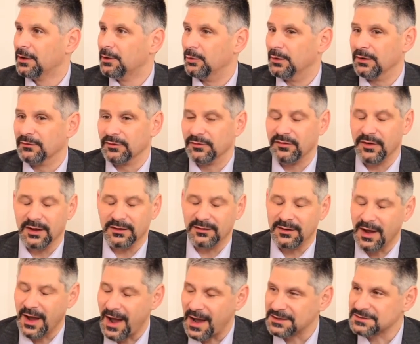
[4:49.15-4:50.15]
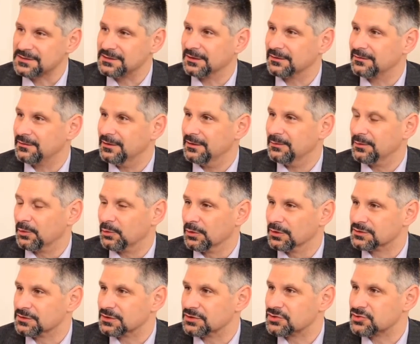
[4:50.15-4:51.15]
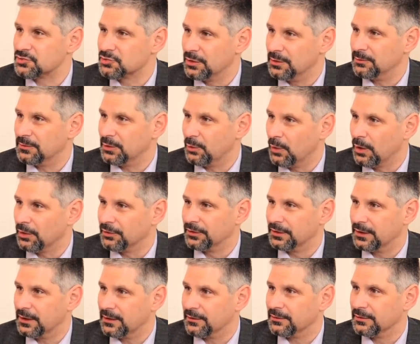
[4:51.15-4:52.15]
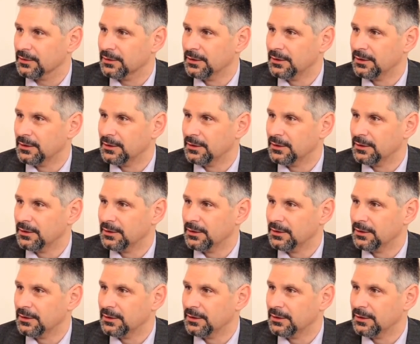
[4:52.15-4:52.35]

We have a fantastic team that works extremely well together.